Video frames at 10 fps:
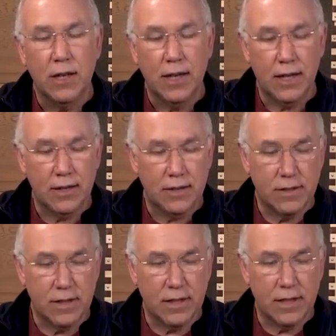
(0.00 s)

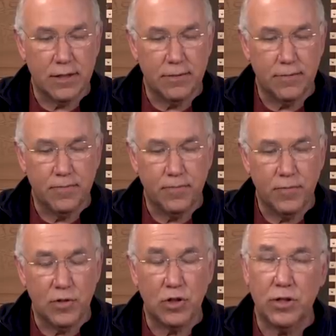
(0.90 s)
And uh,
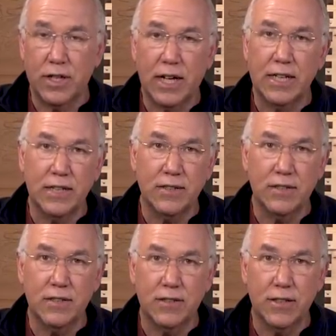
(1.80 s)
so they're not
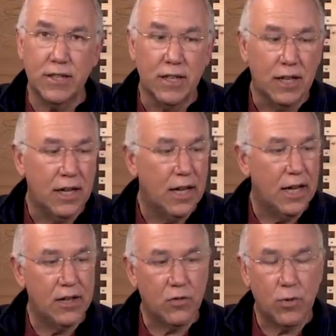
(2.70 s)
necessary.
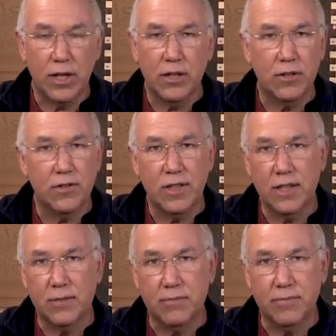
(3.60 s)
And it's why you don't see
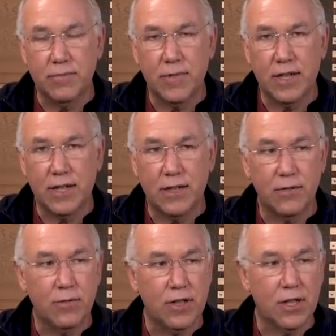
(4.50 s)
them. Uh,
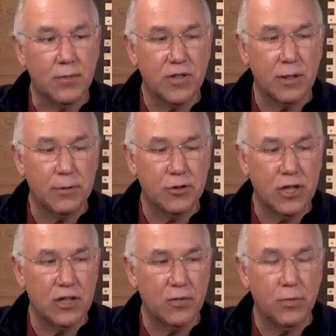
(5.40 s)
when it comes time to
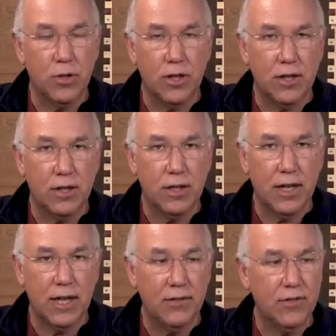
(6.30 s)
transport
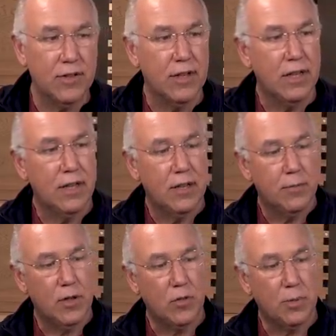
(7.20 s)
hives,
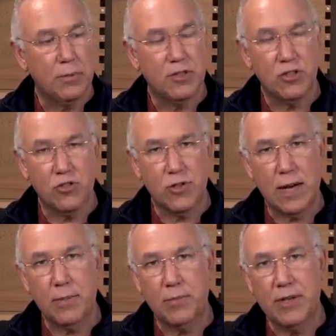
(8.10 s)
most people just
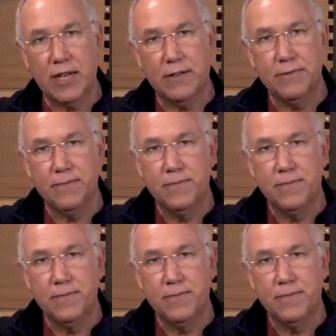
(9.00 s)
strap them down.